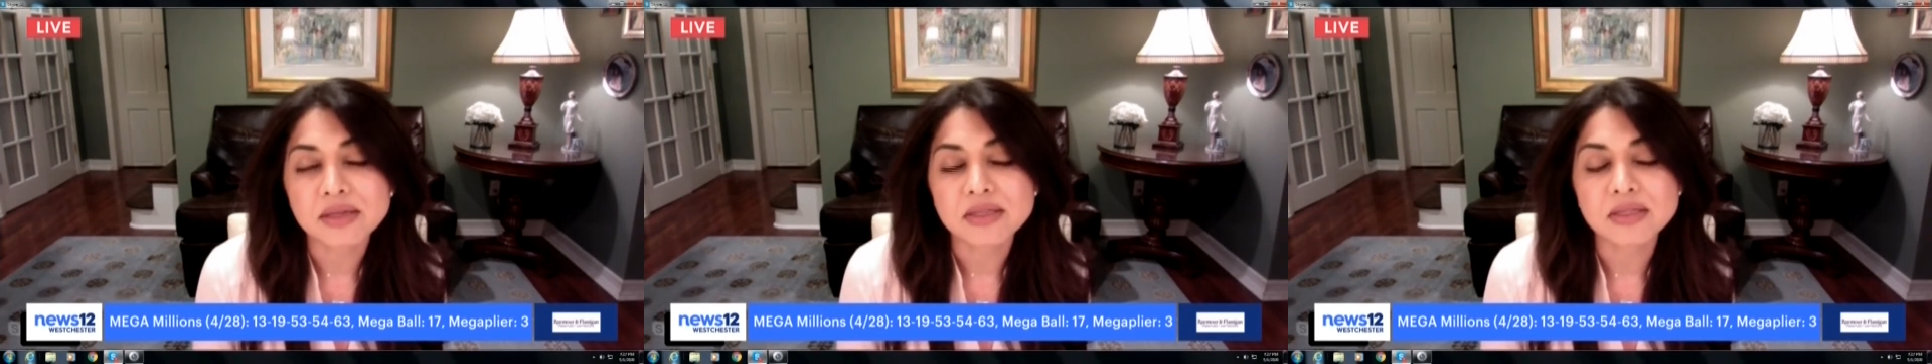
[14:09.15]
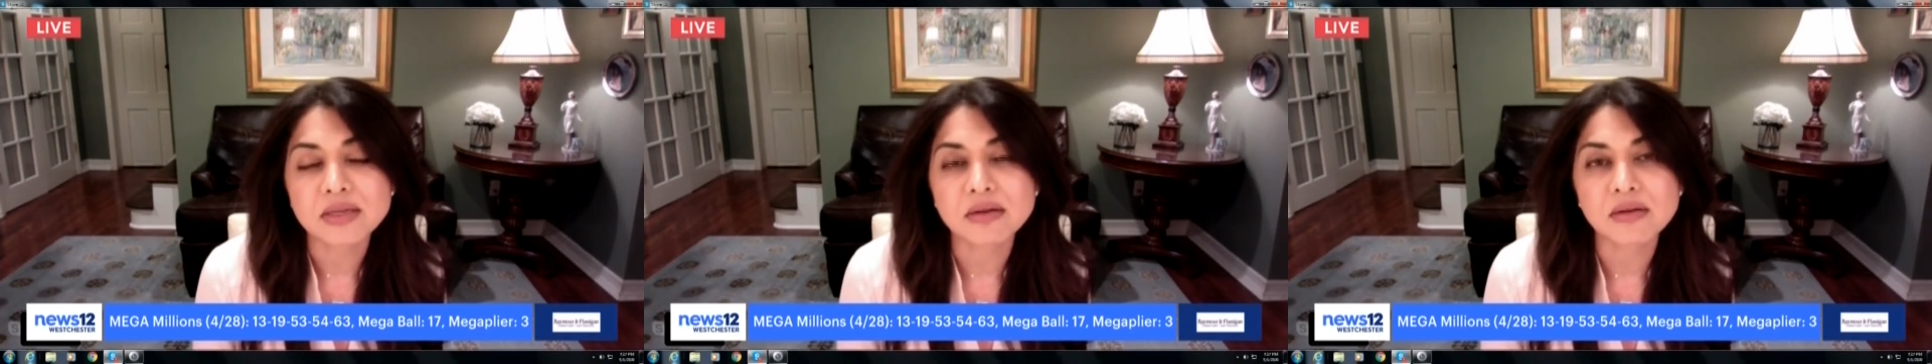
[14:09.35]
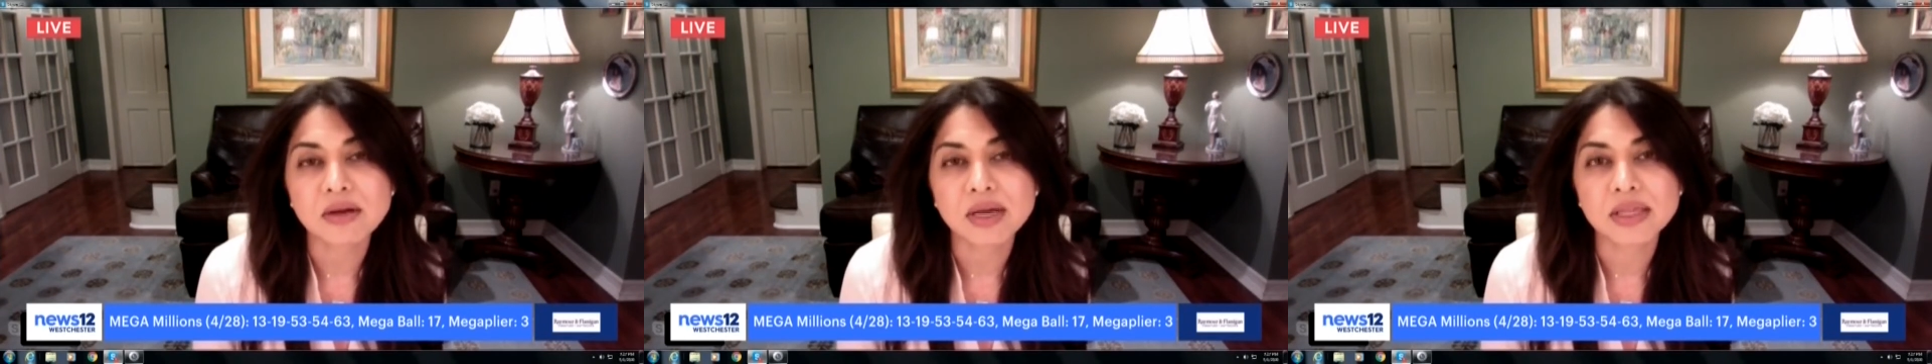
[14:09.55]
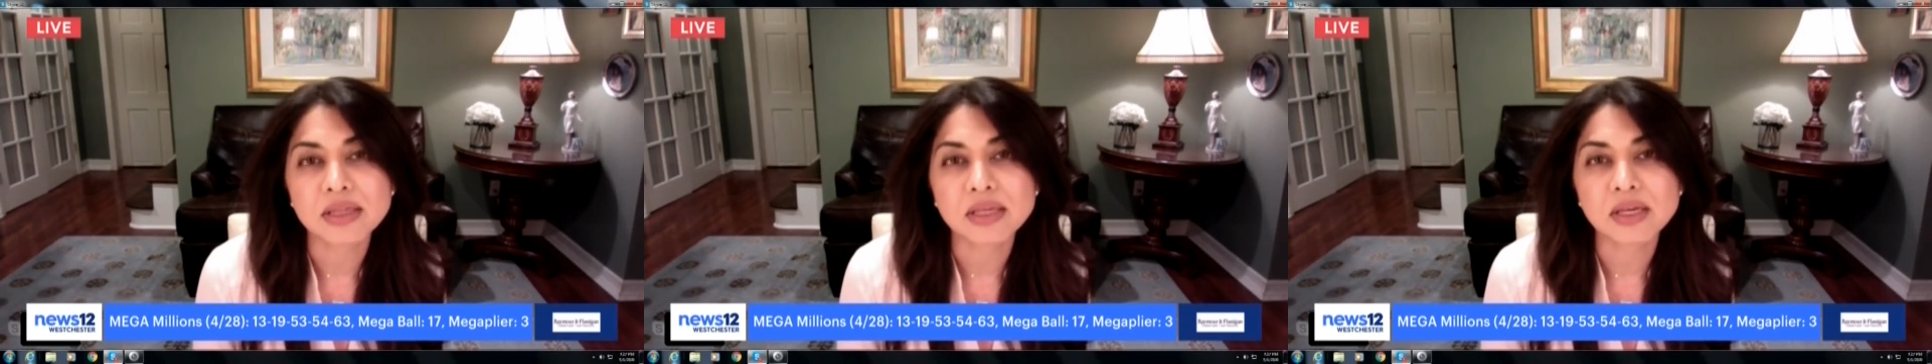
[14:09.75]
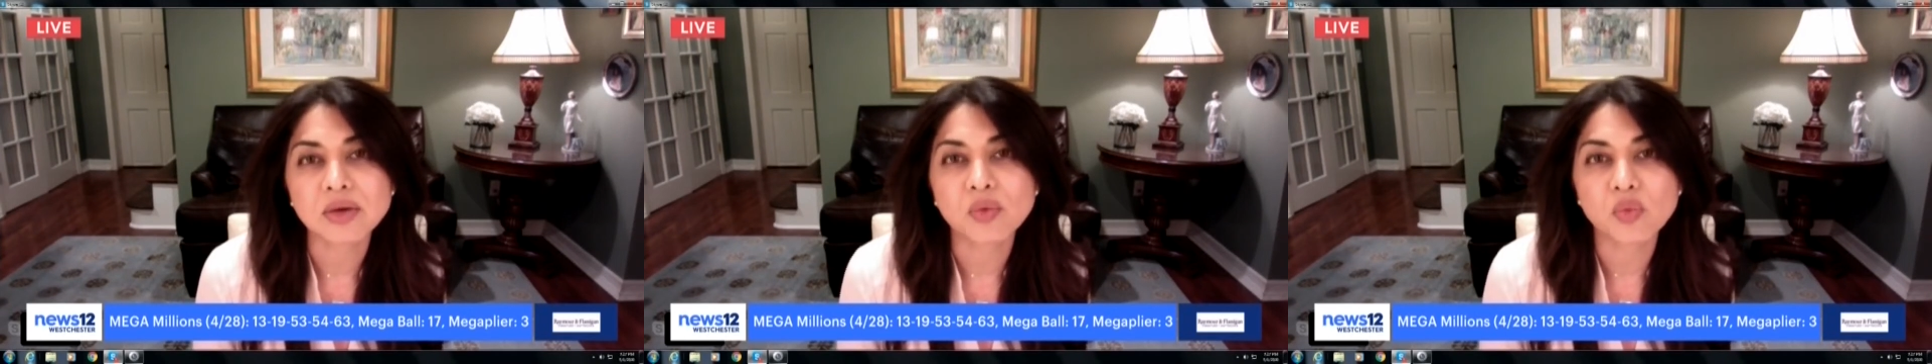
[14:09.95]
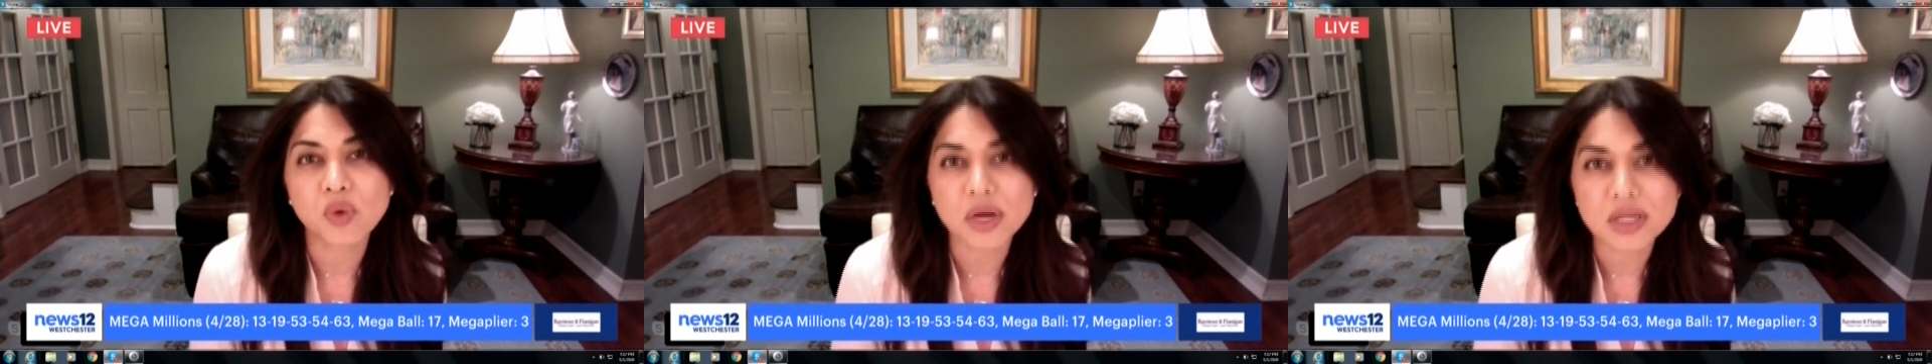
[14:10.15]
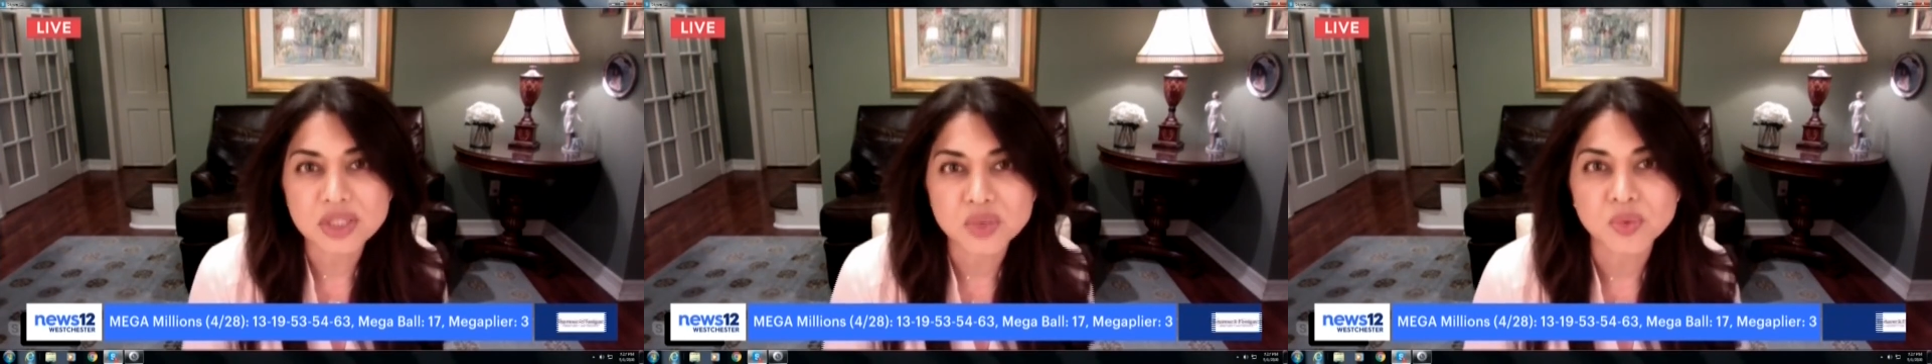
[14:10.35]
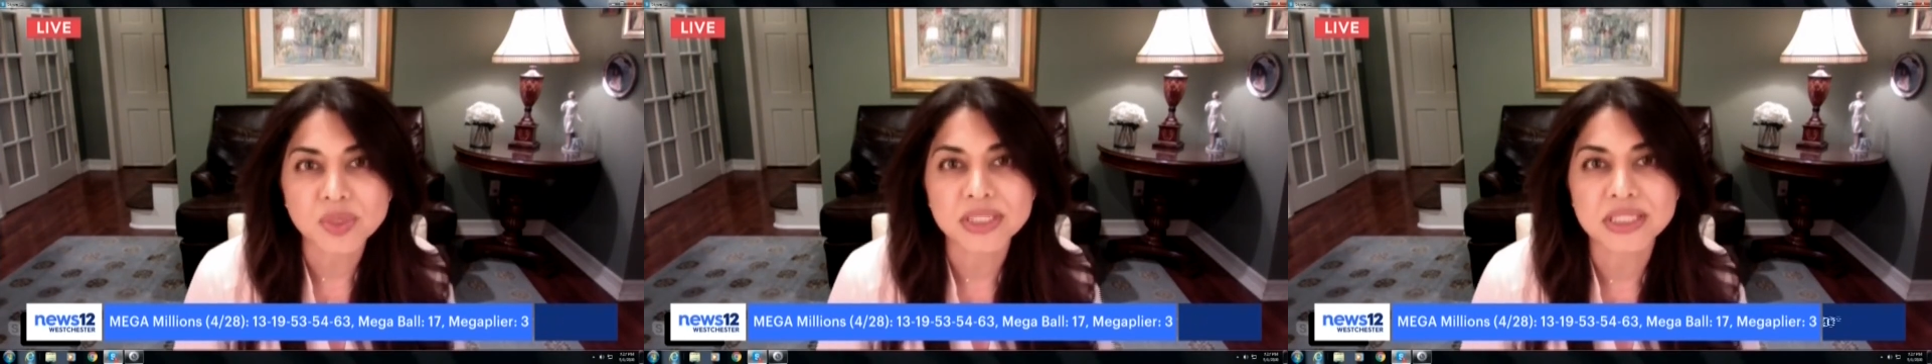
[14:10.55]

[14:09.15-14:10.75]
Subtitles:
So I think once we